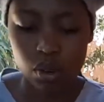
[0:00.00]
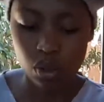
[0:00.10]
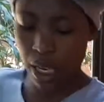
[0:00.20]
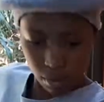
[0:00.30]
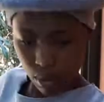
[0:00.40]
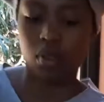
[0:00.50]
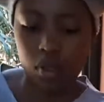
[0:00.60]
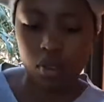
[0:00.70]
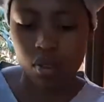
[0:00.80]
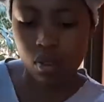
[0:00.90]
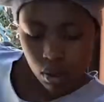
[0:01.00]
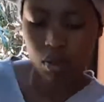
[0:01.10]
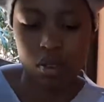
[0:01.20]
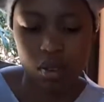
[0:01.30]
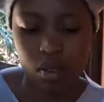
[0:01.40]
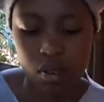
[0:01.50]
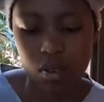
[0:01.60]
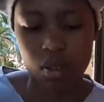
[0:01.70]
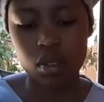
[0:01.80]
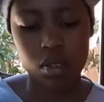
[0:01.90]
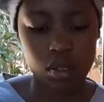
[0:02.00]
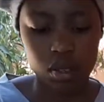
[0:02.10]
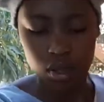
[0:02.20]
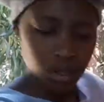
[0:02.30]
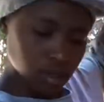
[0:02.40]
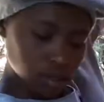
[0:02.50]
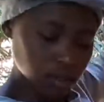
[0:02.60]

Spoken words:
as possible because I want it to be as thick as it